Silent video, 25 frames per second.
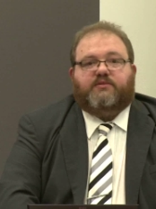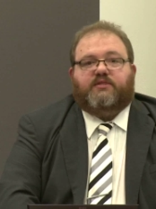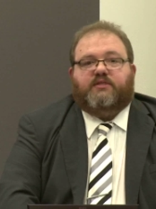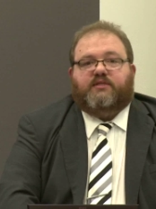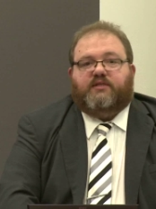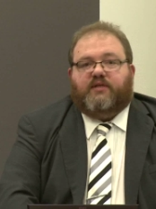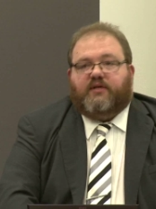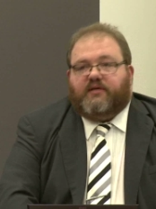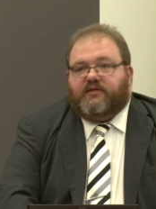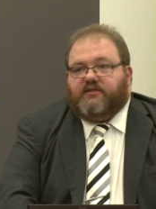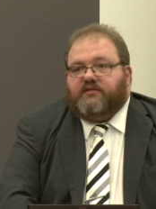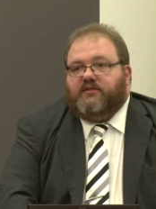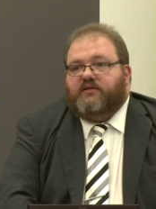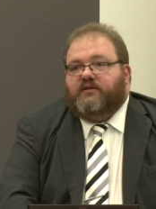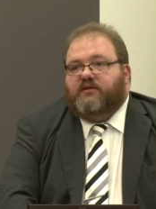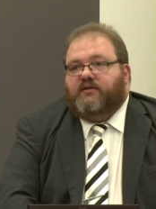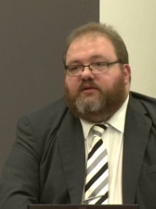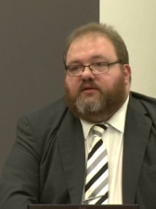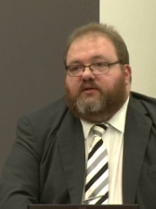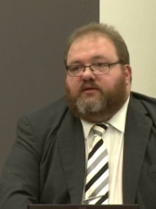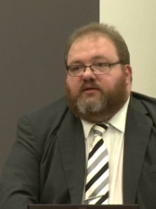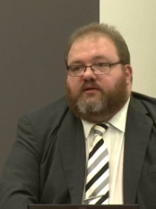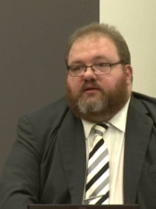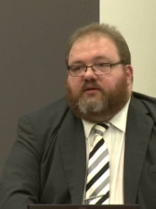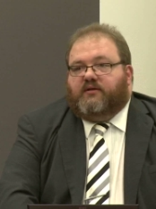to date,
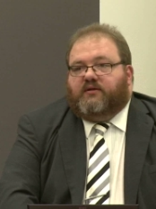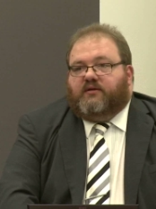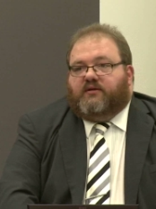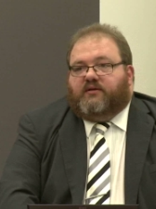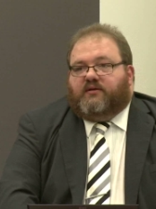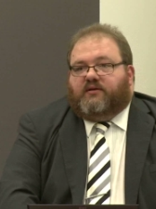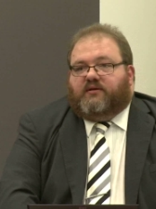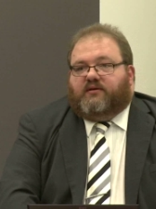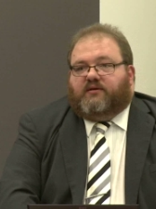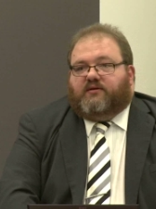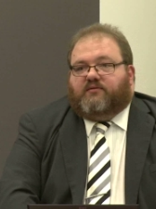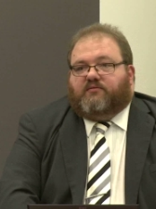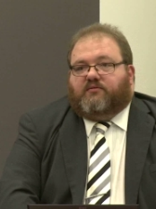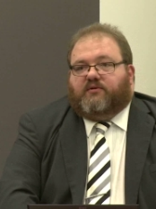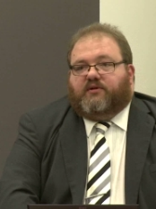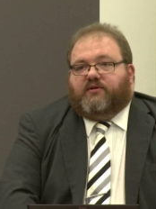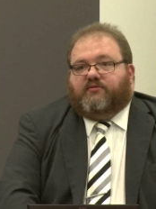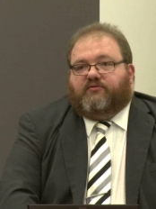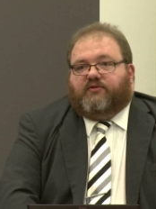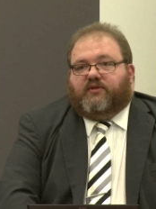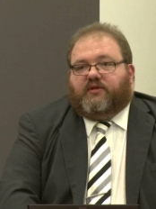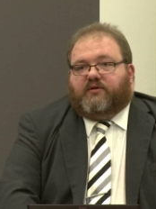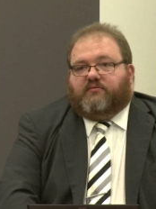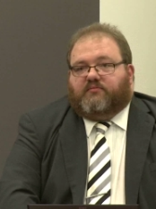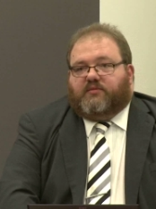
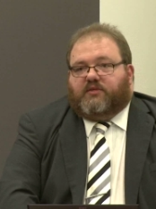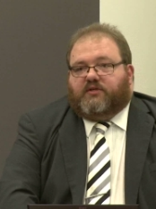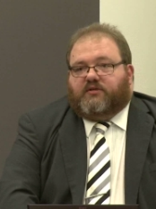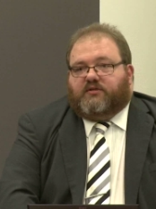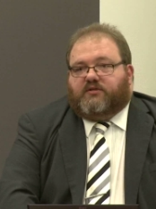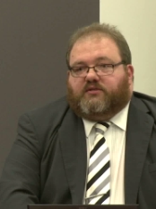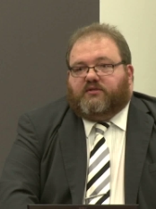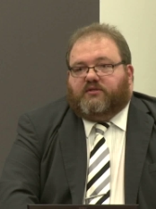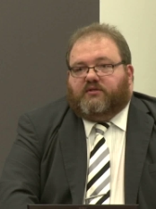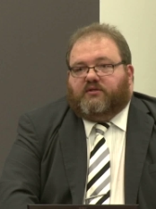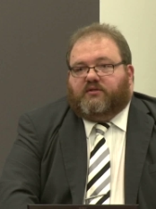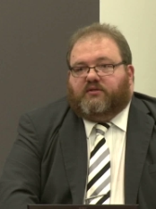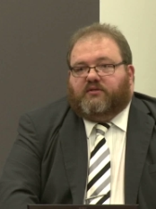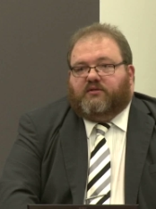whatever that means.